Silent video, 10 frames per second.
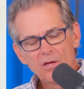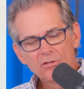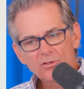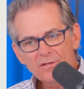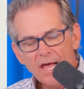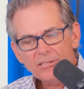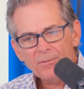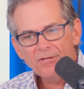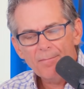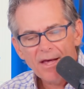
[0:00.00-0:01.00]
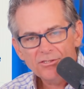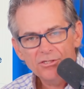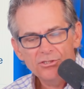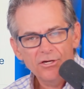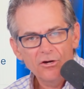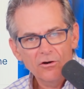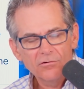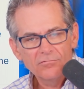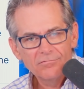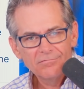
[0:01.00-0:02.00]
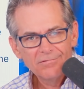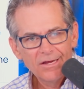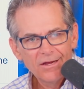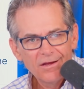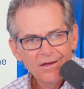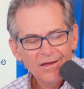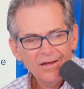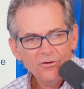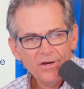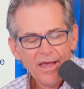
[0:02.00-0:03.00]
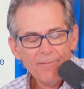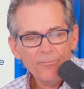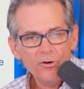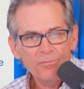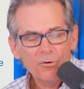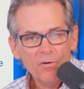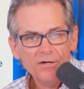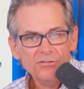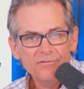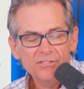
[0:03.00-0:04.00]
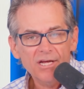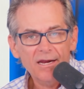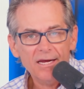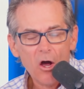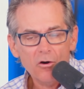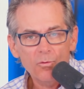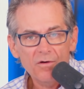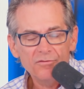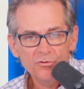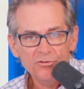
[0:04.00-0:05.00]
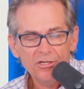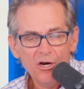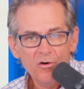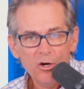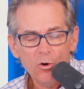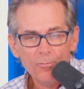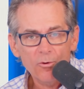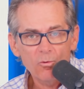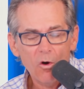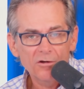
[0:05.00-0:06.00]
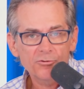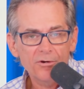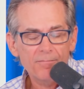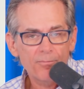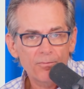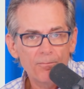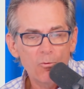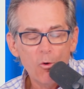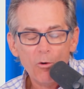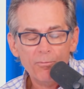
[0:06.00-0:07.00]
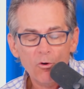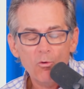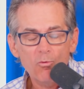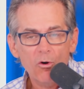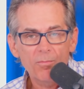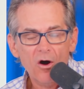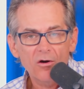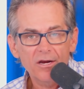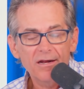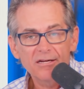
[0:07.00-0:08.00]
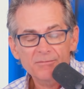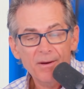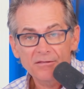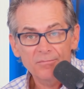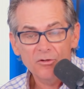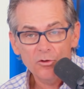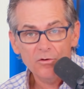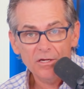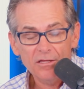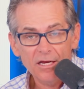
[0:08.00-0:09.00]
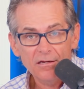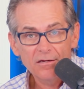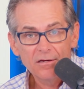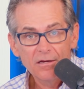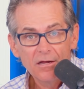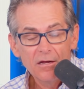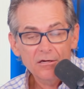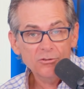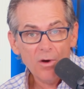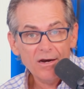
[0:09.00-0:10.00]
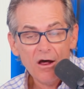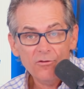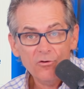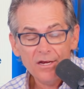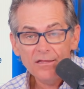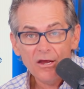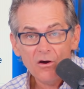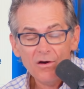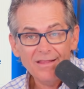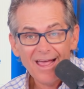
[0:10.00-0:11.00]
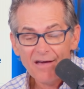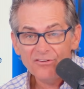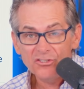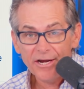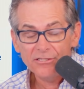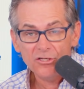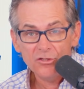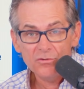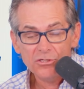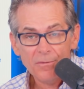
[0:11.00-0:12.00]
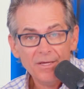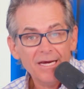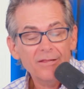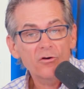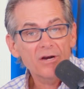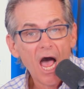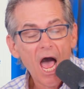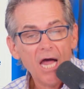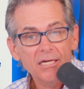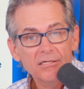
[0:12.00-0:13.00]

So that's been the message here. And you can't put a progressive inside a counter-revolutionary corporate Wall Street pro-war party and expect them to do anything. Because right now they're in there and they have a chance to do something and they're not.